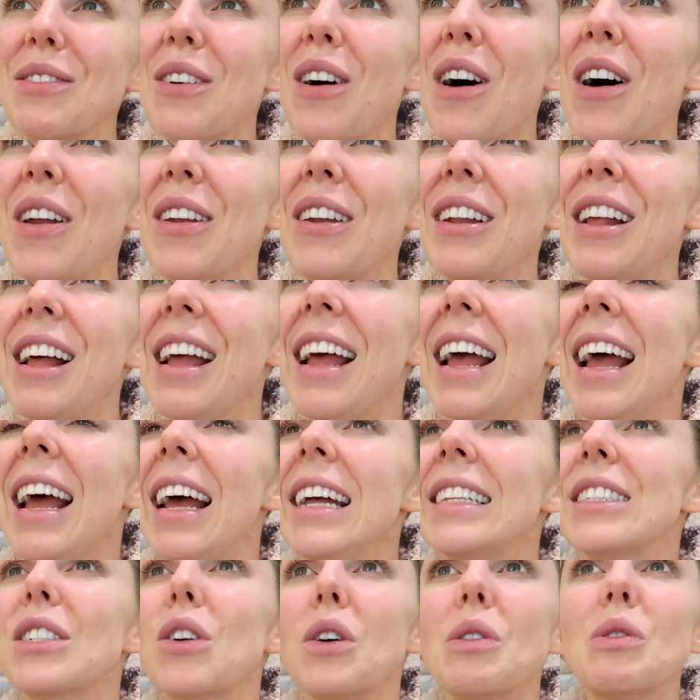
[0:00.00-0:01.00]
one.
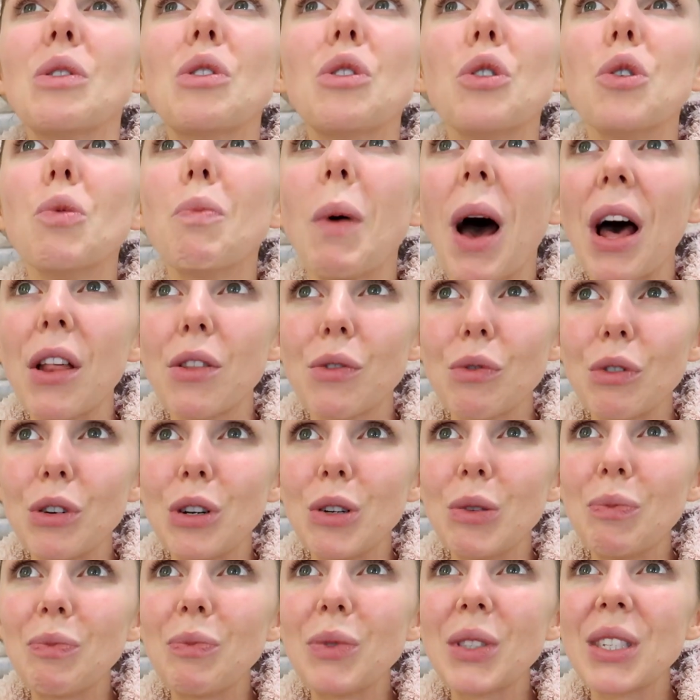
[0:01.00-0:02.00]
It's got two
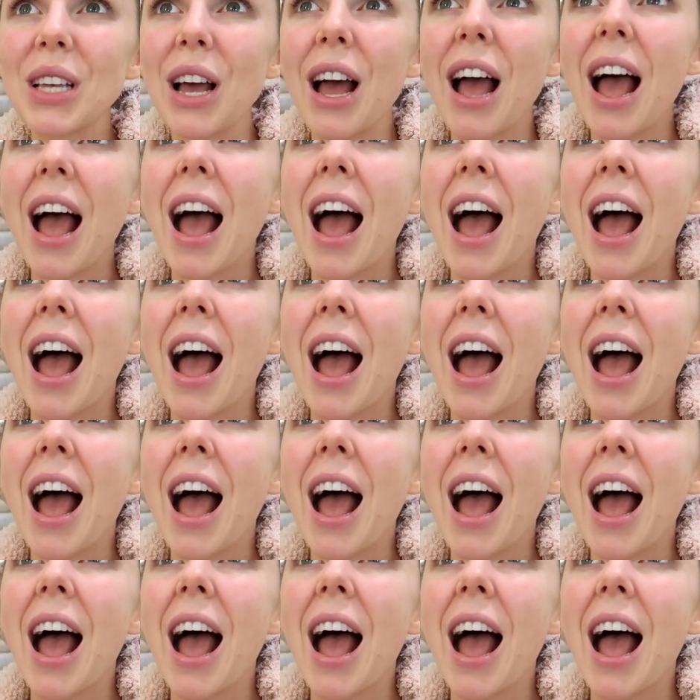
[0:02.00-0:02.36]
bathrooms.